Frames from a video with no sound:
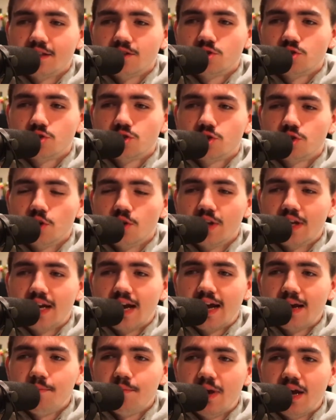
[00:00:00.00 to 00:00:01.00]
so that
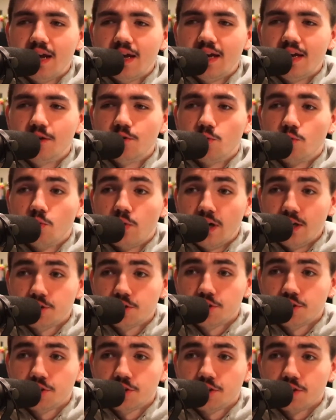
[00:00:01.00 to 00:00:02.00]
I may
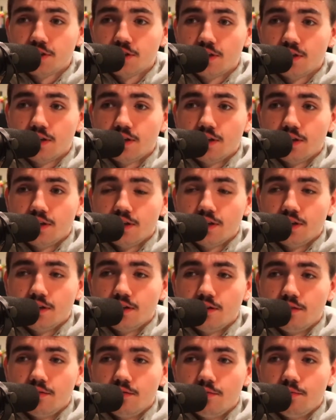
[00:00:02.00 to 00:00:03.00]
enrich
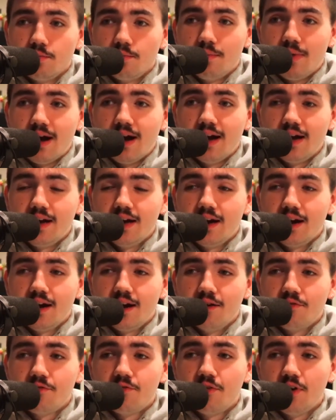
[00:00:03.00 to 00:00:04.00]
my
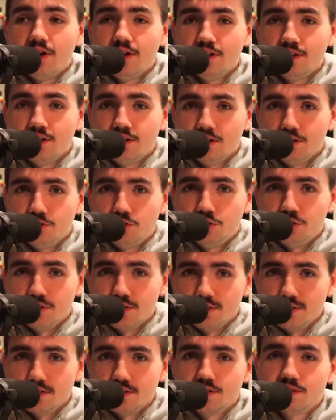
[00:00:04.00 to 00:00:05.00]

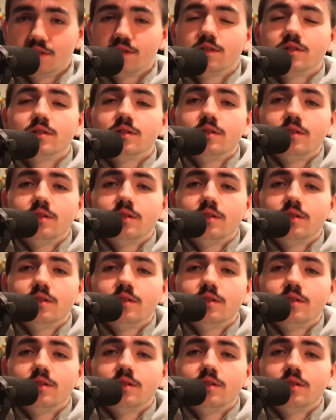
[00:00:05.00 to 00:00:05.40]
fundages.